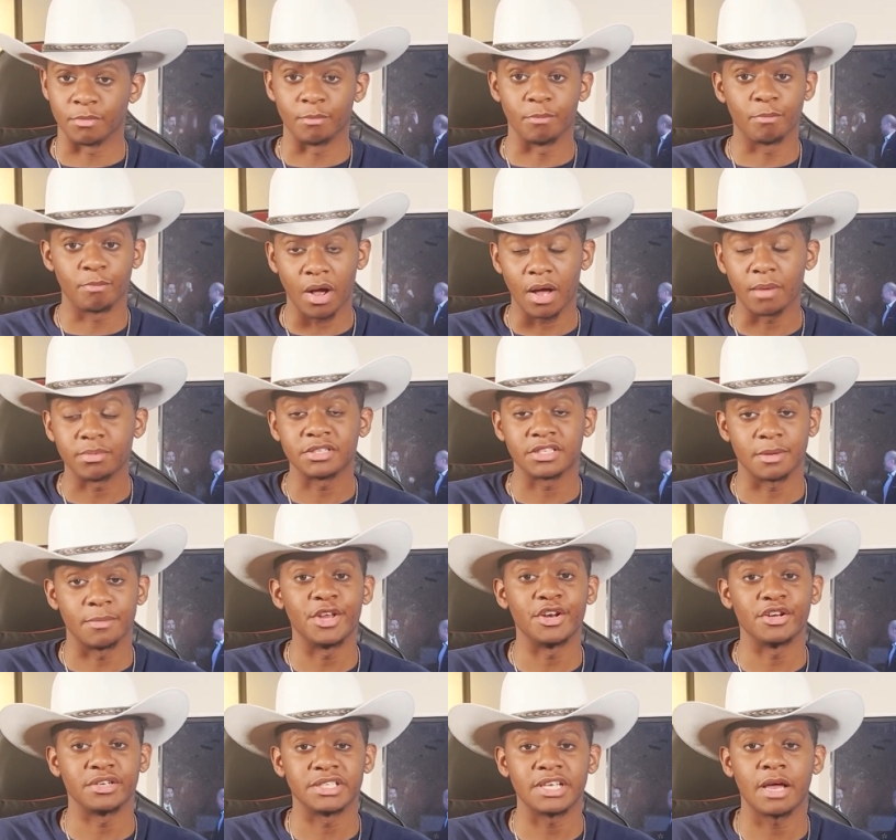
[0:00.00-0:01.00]
probably some
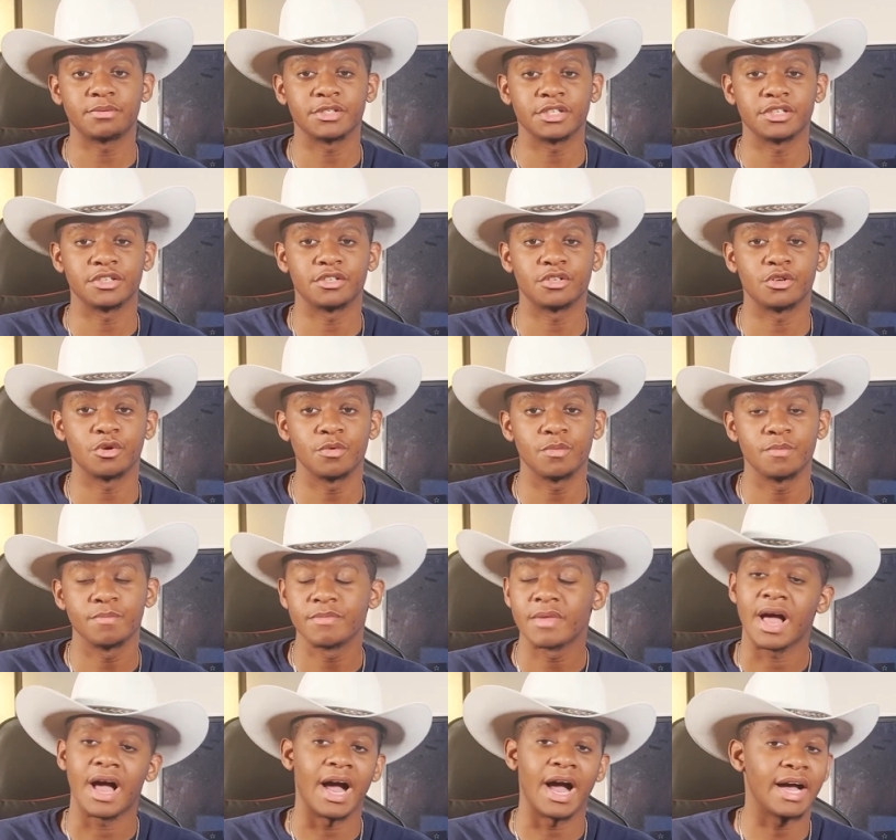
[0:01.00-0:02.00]
interceptions too.
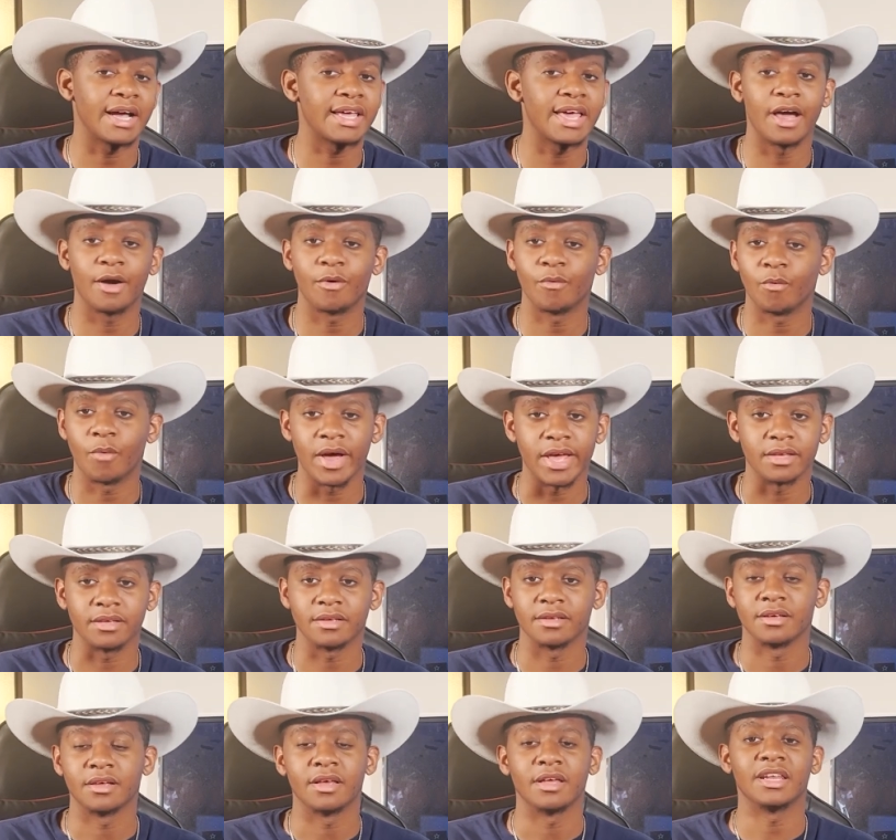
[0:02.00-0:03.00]
I can't wait.
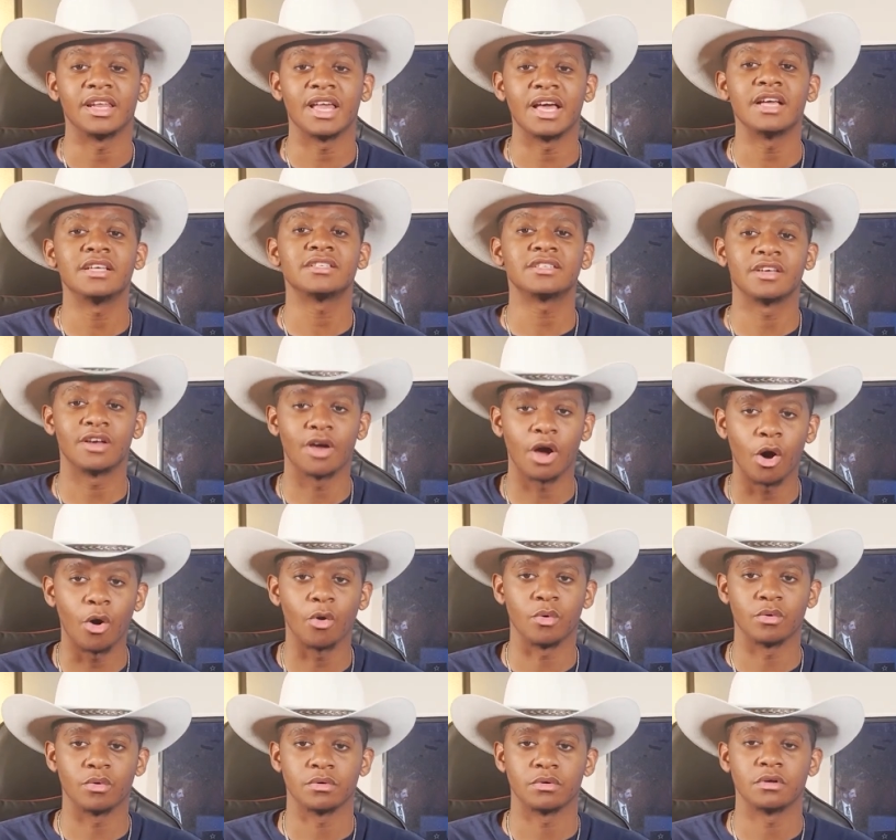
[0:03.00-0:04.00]
Let's
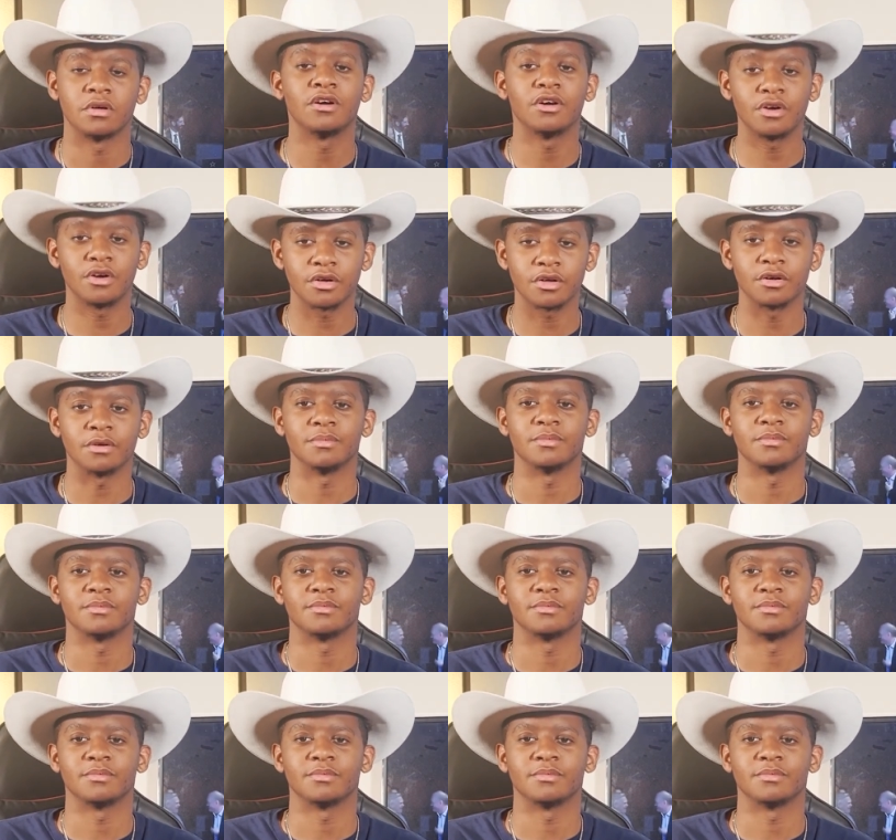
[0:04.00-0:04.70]
go. Hook 'em.